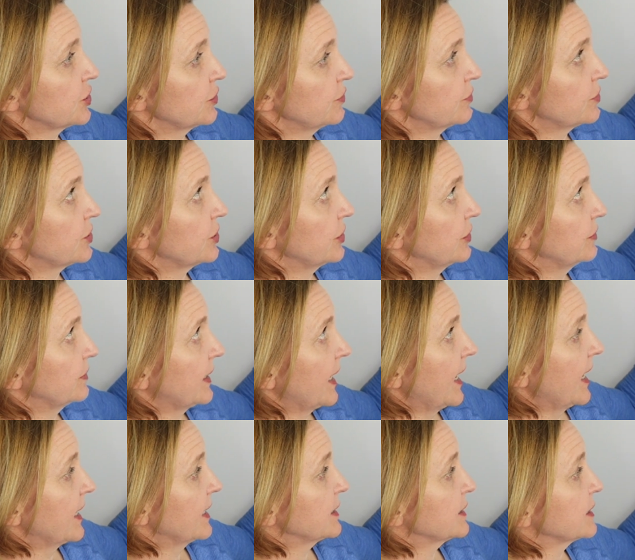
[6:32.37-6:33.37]
two
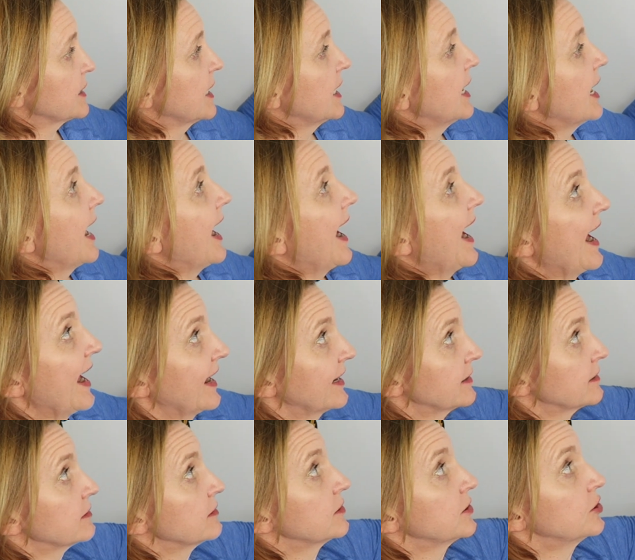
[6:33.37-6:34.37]
2Ks
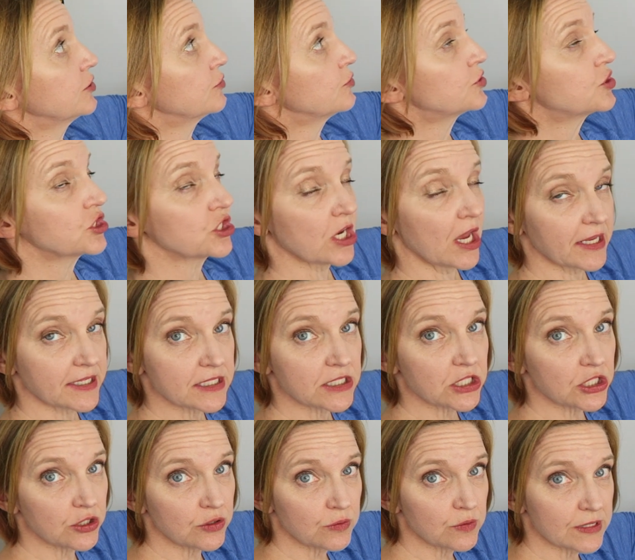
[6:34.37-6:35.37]
and you
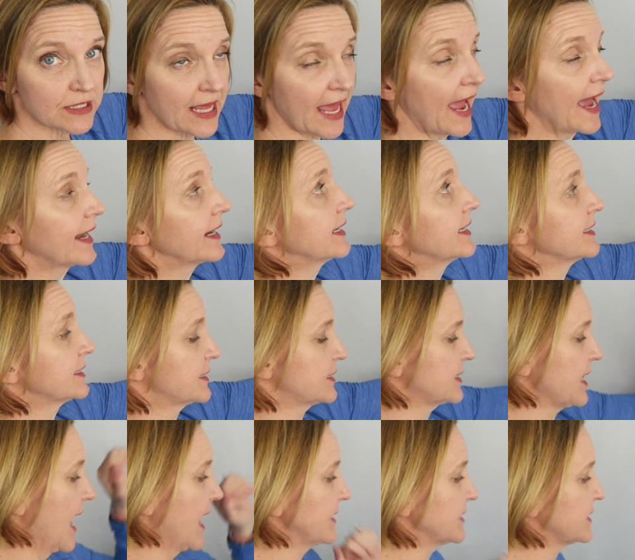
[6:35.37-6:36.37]
just use that. It's
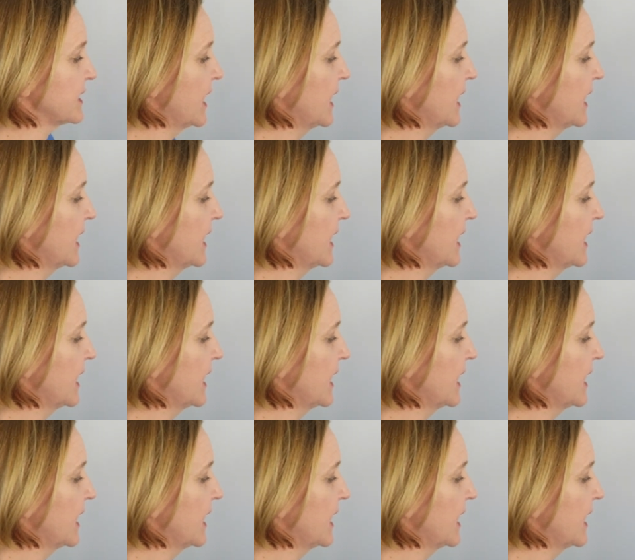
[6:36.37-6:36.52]
that